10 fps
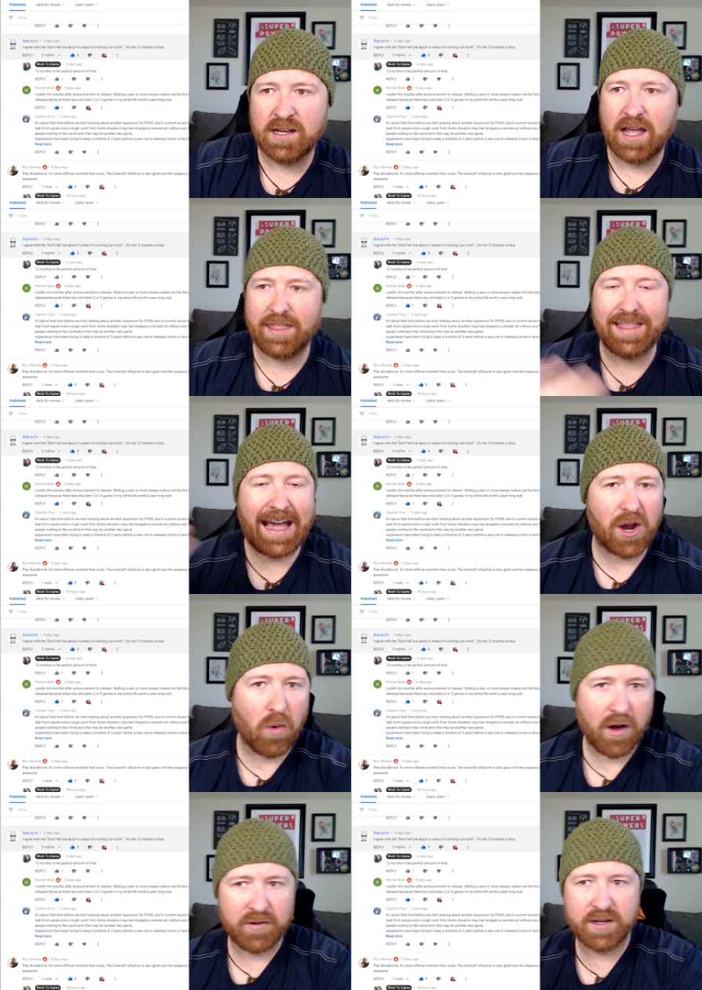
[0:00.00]
and that
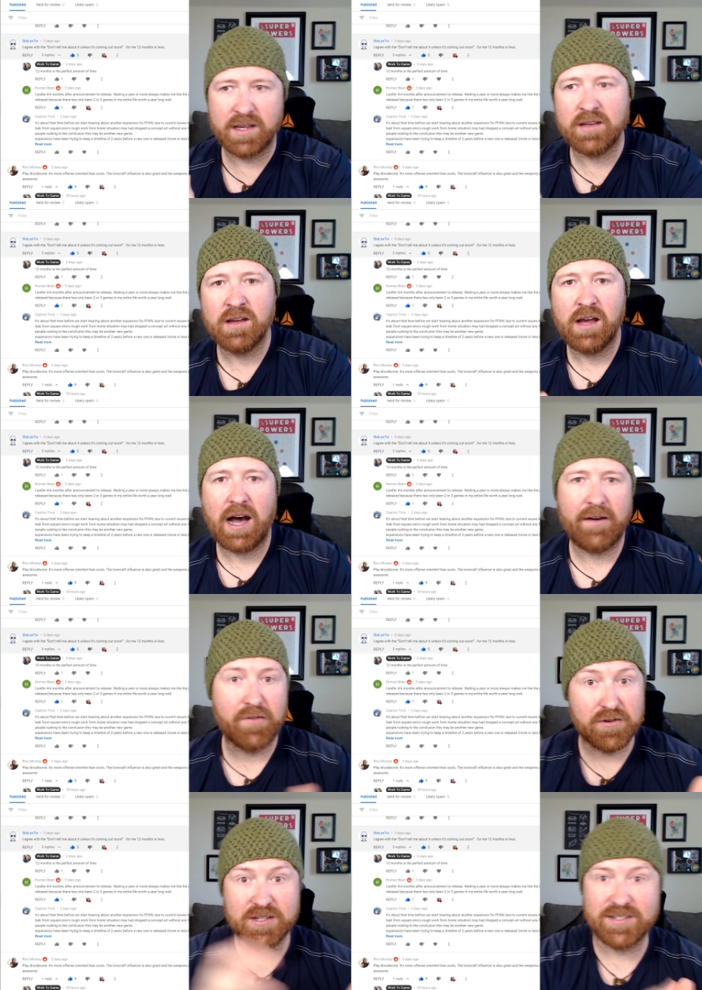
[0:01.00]
quality uh,
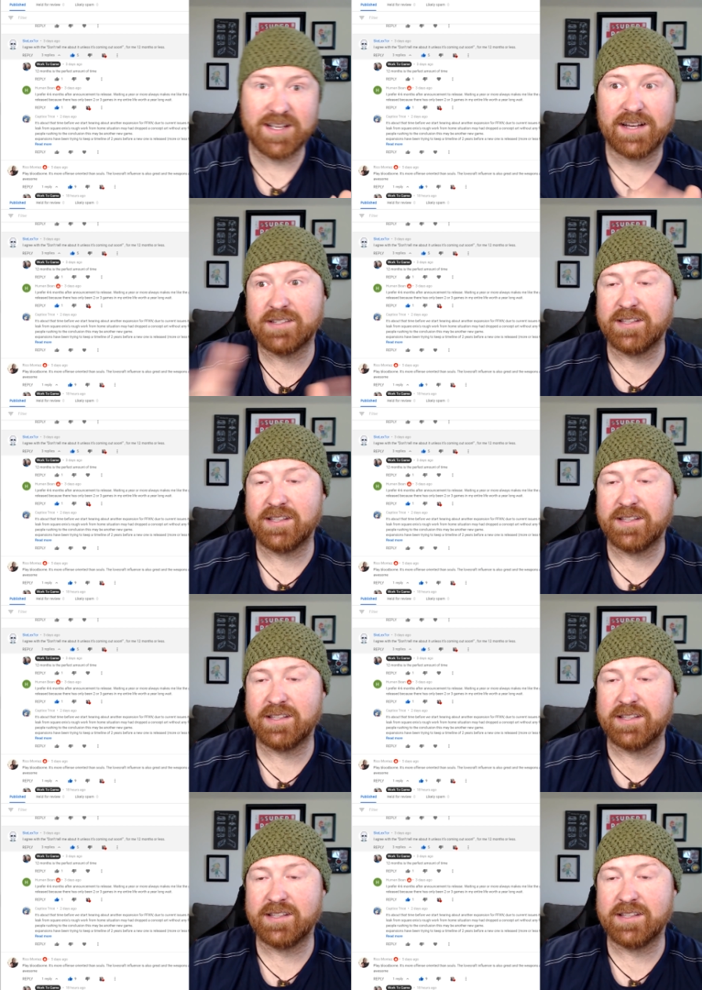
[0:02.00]
versus this.